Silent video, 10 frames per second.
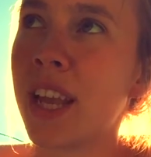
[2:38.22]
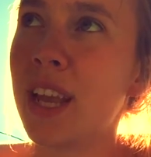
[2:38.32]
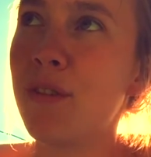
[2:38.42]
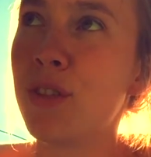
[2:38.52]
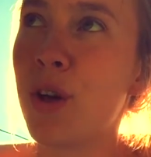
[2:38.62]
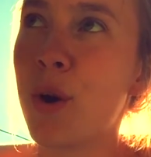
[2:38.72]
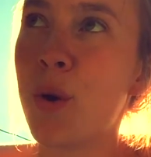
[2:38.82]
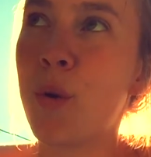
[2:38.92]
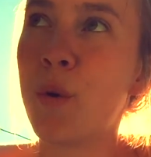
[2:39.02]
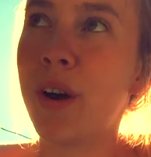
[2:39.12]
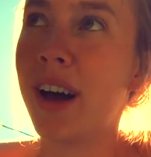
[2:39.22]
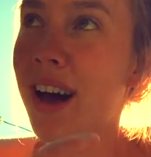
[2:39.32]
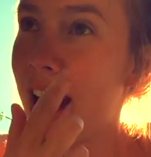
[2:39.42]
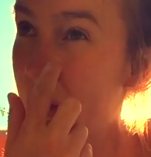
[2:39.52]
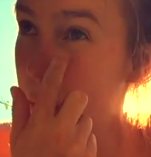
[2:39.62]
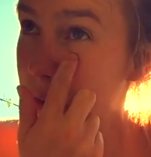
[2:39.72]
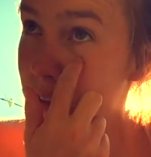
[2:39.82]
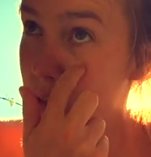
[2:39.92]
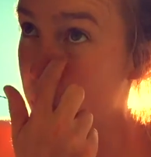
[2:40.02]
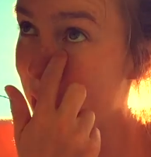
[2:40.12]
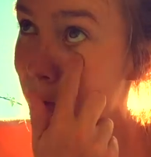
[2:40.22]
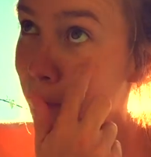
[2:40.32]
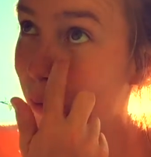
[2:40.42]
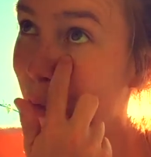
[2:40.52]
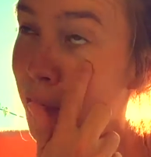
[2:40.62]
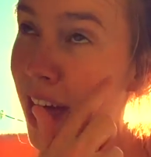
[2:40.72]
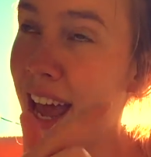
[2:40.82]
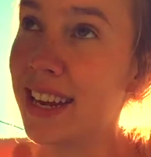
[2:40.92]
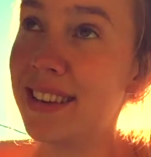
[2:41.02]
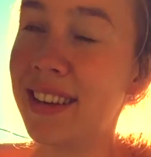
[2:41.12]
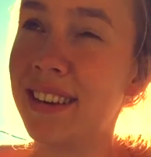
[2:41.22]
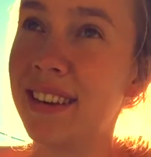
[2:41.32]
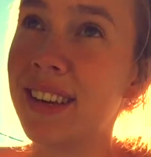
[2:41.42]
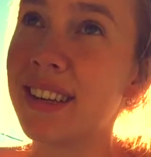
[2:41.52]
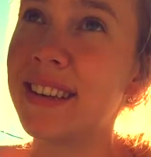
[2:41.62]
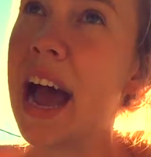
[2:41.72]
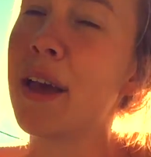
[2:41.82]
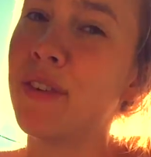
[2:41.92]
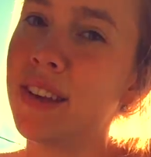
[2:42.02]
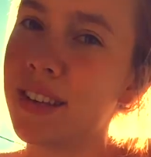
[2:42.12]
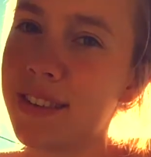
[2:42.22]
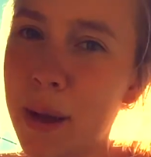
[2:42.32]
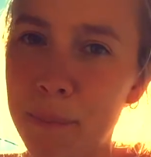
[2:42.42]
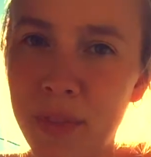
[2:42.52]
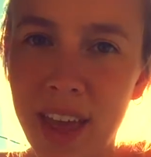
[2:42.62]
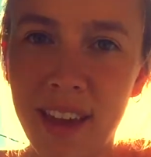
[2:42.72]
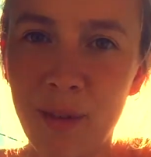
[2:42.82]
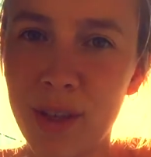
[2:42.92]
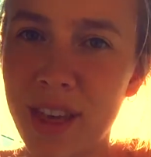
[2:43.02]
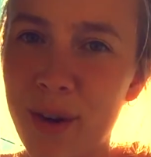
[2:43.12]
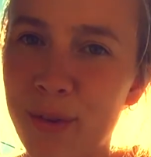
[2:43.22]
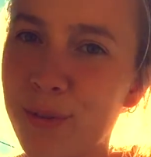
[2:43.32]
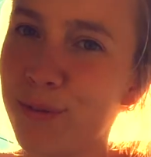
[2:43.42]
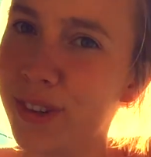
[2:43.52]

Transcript: even though I was grateful that I didn't dive into something without